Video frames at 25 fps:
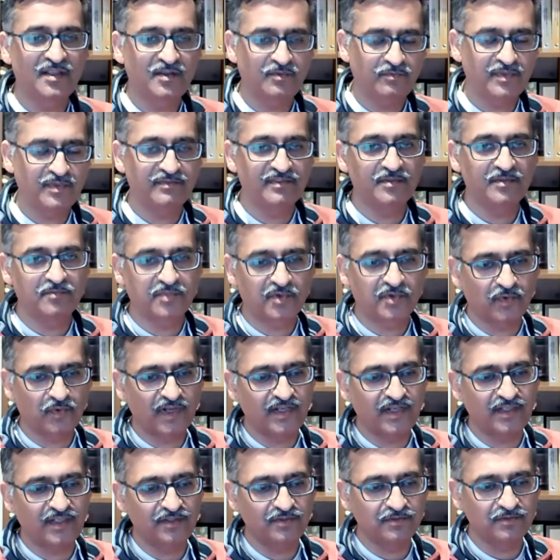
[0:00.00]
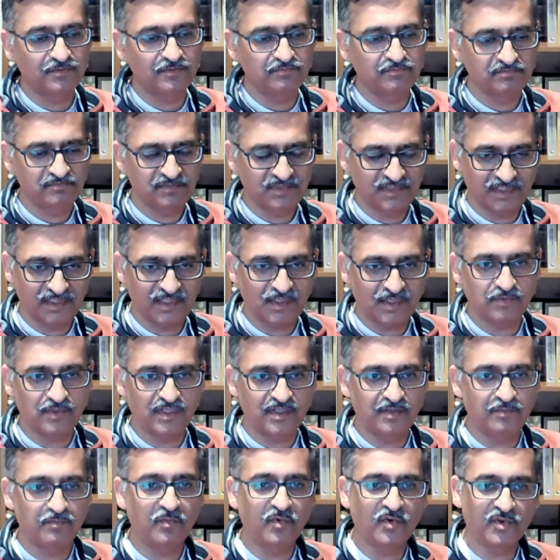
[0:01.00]
we will provide you
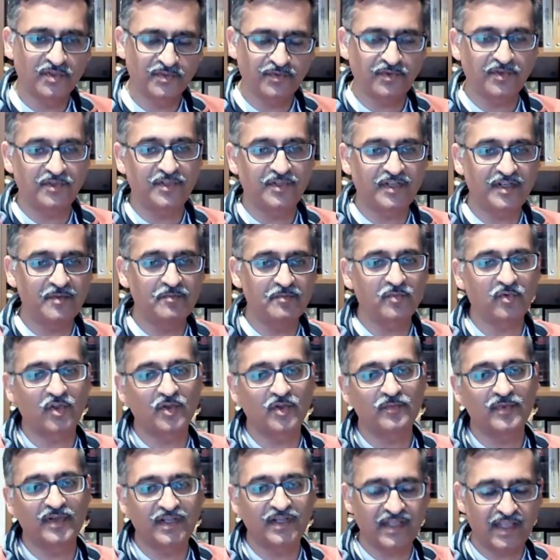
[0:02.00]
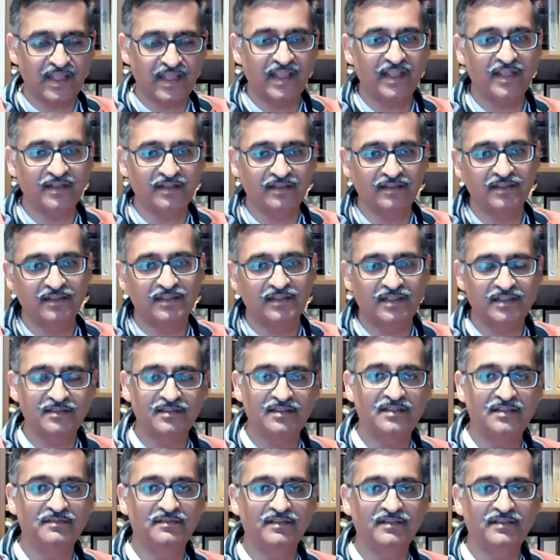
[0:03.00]
cover both for your employment and
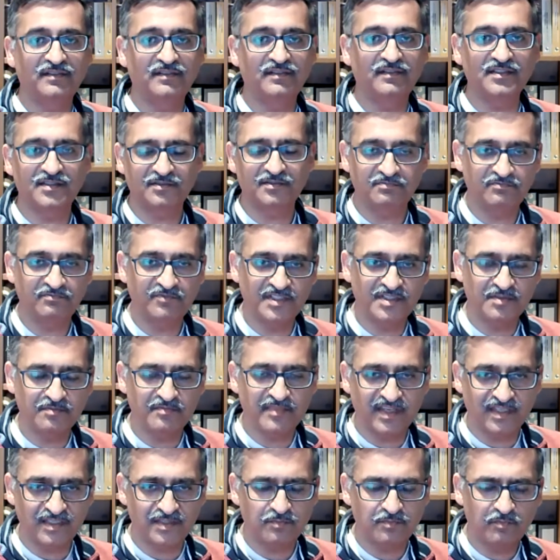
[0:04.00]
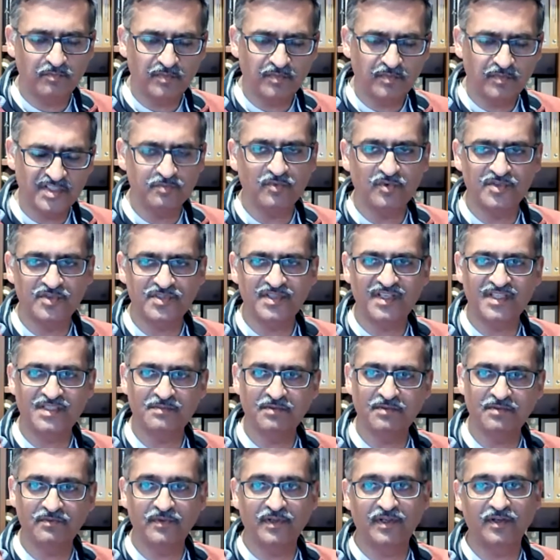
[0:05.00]
other defense, which makes much more sense,
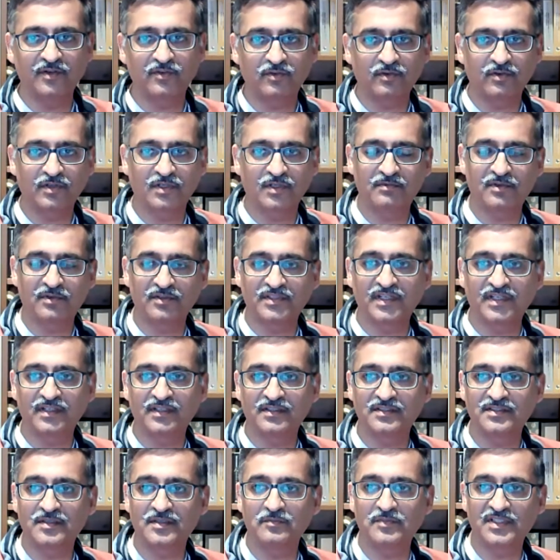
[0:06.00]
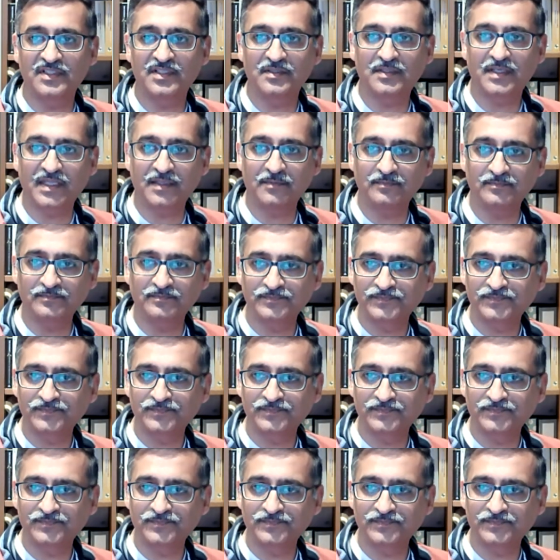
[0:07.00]
but we can talk about that at some other time.